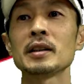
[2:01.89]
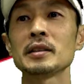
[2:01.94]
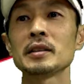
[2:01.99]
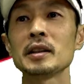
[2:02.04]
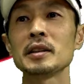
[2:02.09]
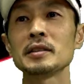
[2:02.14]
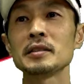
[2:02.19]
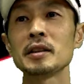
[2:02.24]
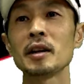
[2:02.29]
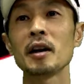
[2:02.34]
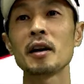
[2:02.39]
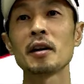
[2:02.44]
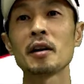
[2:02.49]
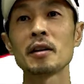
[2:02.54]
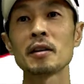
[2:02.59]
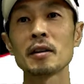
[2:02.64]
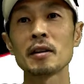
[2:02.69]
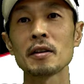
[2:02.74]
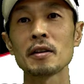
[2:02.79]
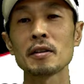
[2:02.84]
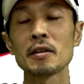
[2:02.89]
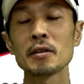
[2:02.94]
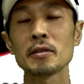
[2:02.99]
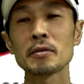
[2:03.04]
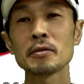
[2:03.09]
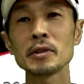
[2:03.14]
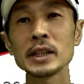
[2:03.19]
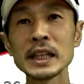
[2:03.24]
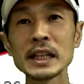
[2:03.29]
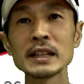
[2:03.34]
Then there are
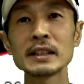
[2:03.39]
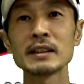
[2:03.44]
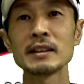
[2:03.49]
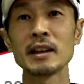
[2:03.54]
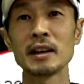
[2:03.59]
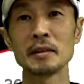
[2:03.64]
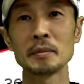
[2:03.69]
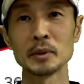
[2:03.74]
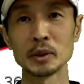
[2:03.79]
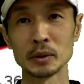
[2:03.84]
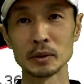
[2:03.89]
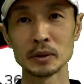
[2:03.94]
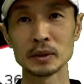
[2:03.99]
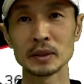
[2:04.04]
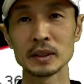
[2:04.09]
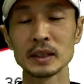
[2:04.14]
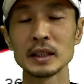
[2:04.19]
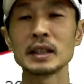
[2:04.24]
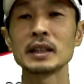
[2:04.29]
three levels